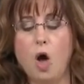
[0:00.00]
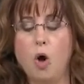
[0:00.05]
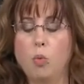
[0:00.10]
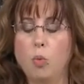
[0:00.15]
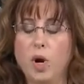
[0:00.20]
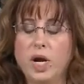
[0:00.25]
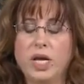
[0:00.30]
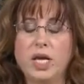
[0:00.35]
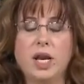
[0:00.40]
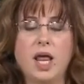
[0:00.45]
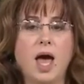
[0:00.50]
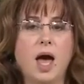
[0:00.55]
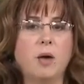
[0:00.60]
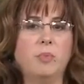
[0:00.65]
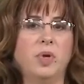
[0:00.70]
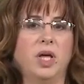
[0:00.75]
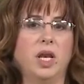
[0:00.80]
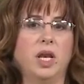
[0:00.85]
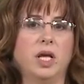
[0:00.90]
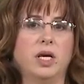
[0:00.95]
what can
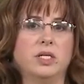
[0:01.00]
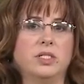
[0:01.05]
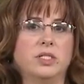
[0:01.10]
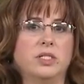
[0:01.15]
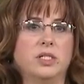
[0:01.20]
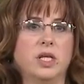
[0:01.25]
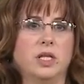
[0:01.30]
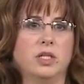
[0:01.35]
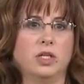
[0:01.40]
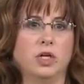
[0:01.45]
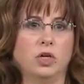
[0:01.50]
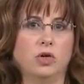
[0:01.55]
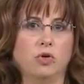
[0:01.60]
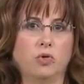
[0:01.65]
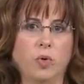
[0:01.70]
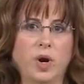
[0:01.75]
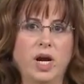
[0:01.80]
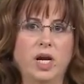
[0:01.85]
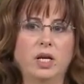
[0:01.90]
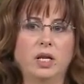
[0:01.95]
happen is that the
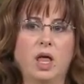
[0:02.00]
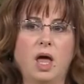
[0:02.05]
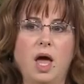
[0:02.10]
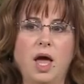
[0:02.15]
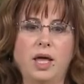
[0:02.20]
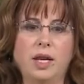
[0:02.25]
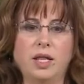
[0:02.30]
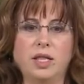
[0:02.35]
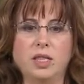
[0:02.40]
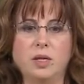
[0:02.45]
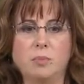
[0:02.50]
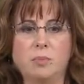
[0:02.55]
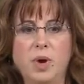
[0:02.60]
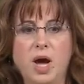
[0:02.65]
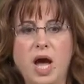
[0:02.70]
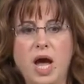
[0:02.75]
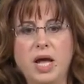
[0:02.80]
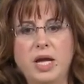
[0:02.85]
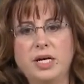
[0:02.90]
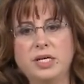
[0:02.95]
grain line and the
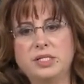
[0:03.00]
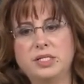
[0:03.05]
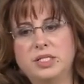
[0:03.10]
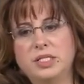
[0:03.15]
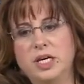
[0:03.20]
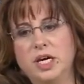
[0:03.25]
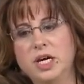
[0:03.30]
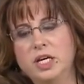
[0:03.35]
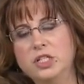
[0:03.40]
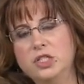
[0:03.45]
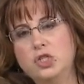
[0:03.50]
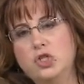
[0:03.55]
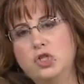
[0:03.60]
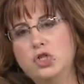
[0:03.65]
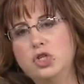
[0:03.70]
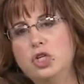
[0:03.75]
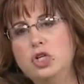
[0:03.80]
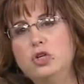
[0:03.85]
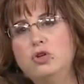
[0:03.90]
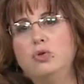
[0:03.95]
bias can
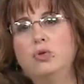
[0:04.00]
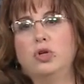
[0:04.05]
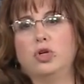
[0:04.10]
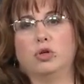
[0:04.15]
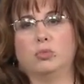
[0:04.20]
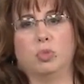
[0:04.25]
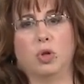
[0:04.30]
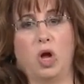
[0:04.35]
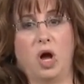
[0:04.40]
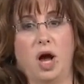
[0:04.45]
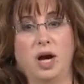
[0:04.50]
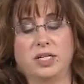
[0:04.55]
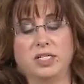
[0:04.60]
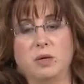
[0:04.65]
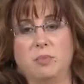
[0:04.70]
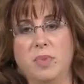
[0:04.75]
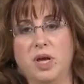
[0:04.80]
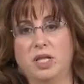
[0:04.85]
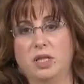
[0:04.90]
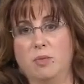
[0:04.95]
skew your blocks
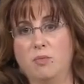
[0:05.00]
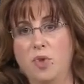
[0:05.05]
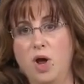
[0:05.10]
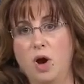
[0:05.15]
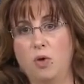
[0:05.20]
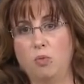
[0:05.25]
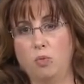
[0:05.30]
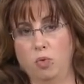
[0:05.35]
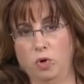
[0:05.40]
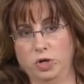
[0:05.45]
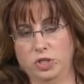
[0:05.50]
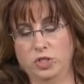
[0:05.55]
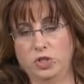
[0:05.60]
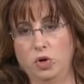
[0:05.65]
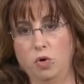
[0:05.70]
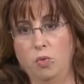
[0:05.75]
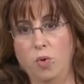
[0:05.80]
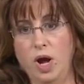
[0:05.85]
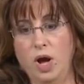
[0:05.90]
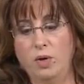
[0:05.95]
and make them not work
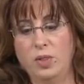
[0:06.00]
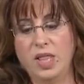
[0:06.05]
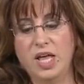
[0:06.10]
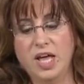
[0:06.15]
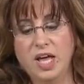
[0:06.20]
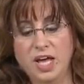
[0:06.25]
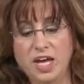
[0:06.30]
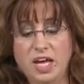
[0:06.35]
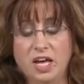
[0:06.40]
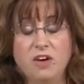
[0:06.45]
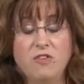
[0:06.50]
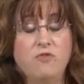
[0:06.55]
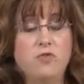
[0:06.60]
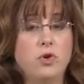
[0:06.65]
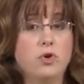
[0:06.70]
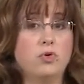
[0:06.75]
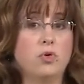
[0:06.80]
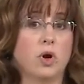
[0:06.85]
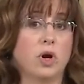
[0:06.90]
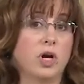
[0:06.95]
so well. If
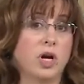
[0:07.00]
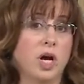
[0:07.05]
you are